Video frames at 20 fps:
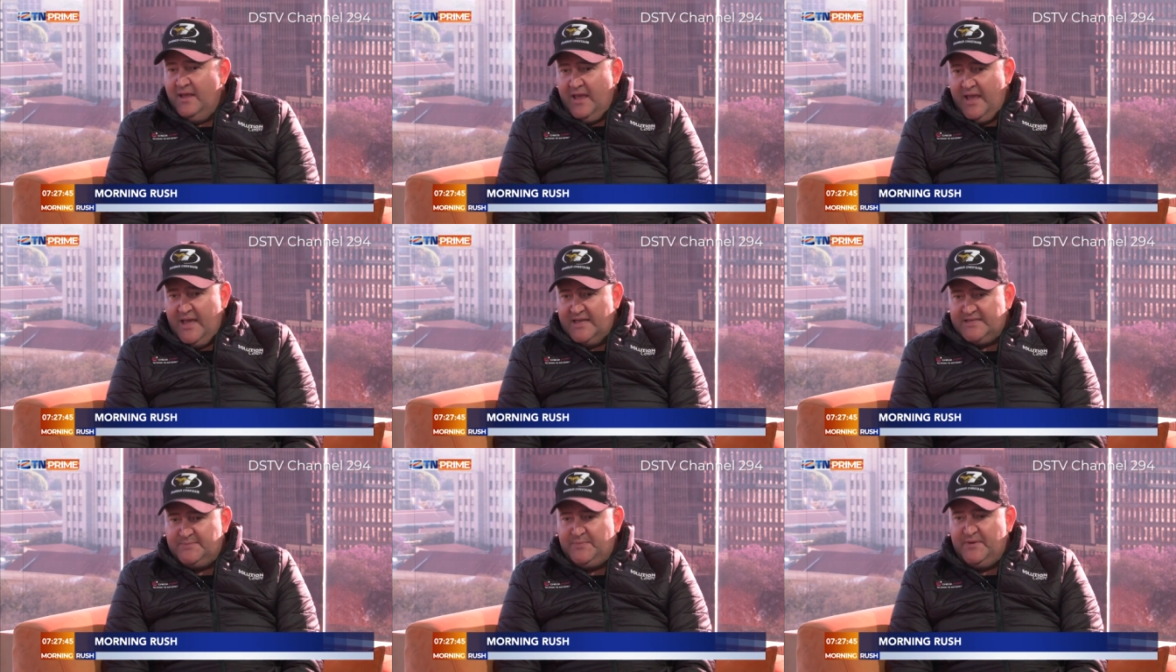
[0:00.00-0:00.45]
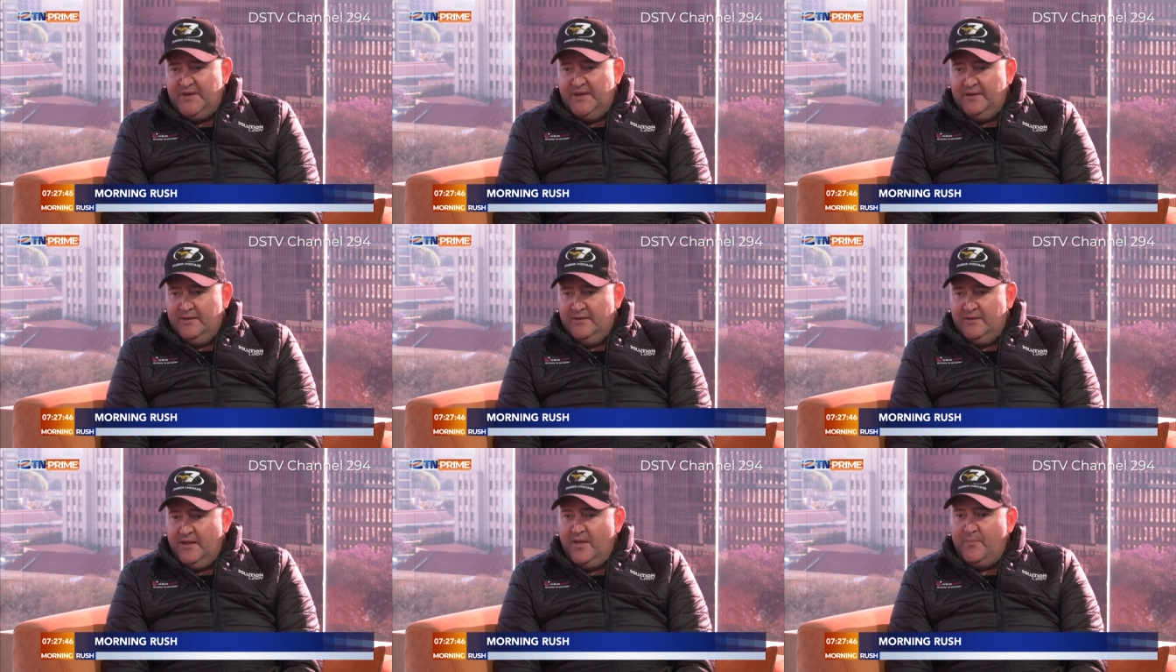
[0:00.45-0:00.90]
has
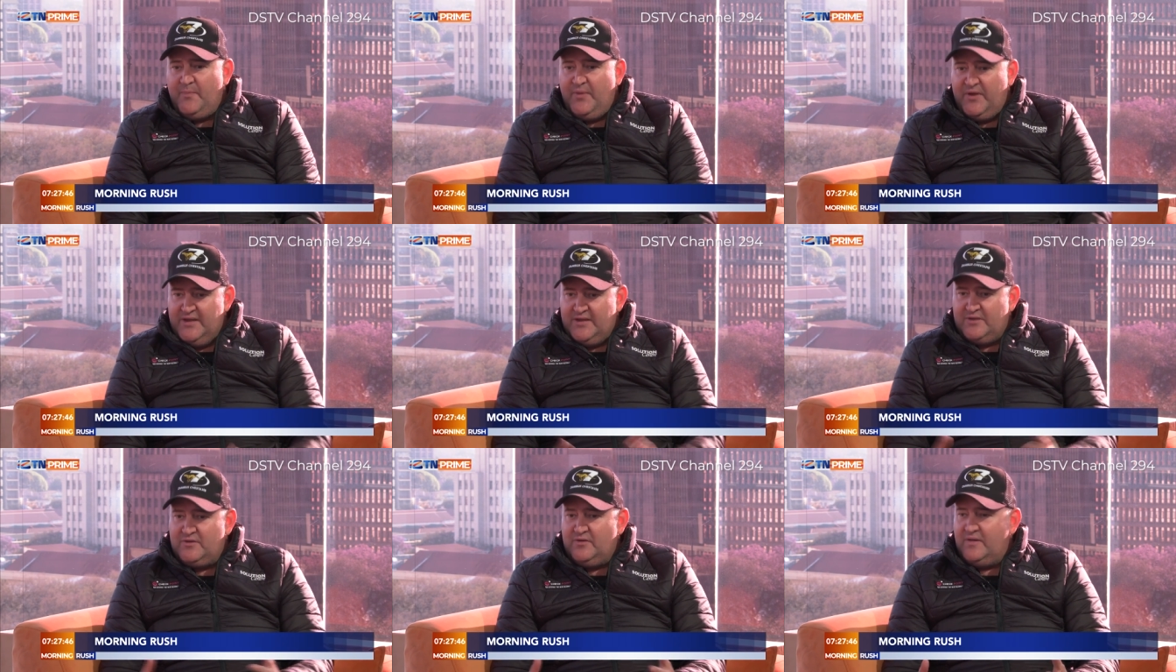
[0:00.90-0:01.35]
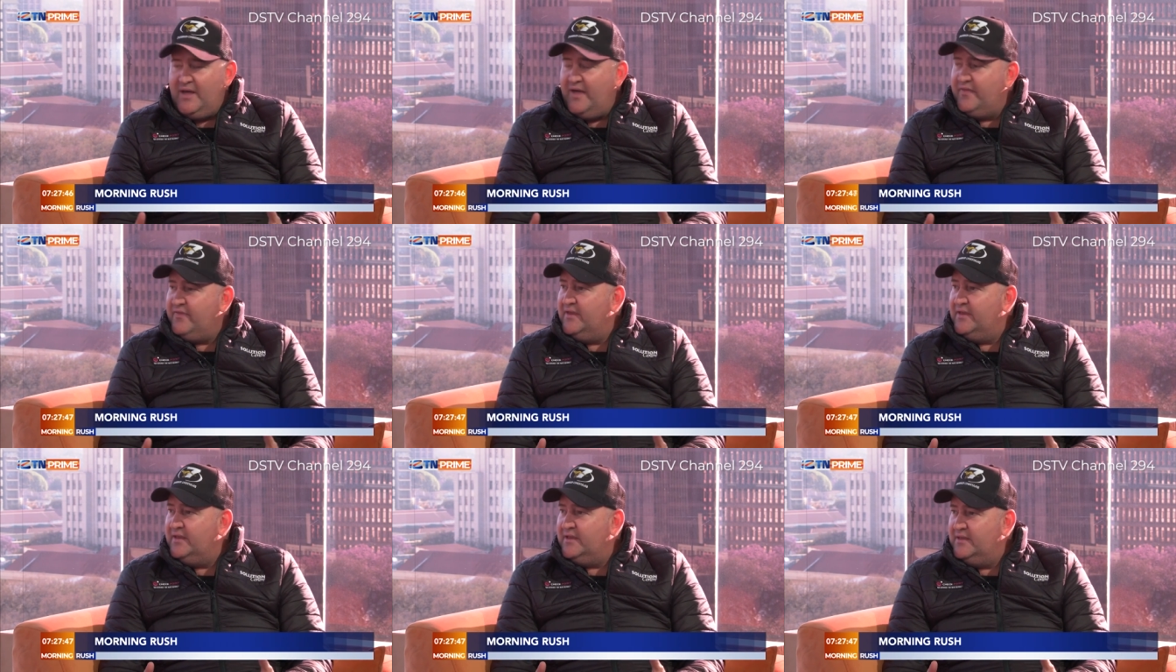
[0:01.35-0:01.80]
been a pinnacle, I
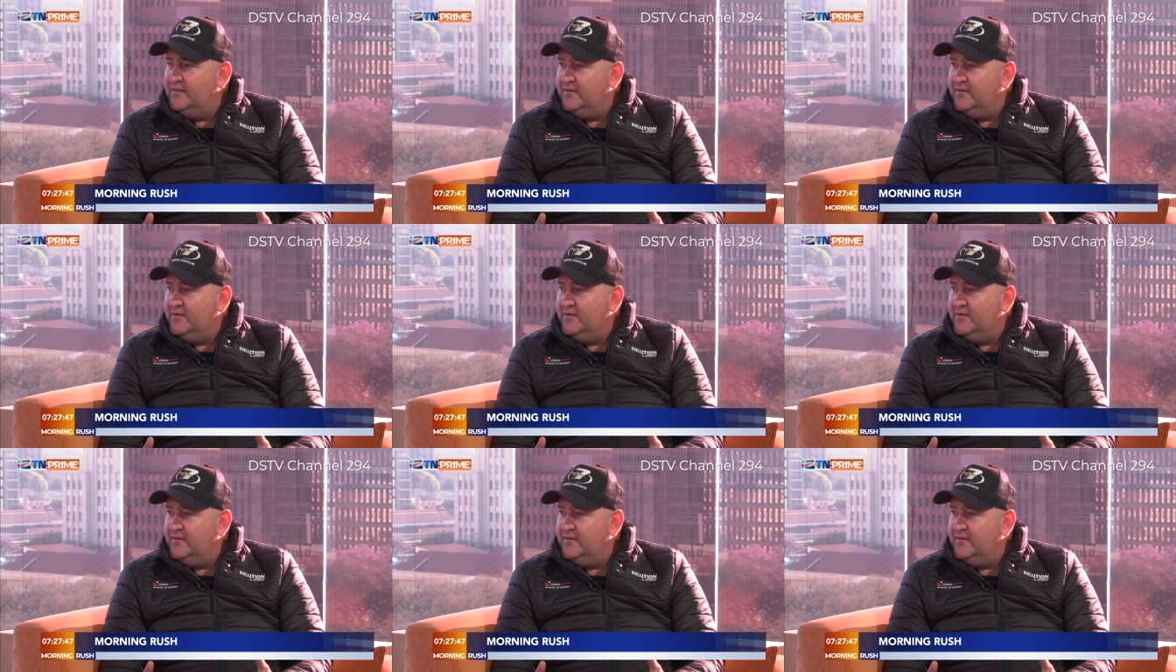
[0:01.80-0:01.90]
think,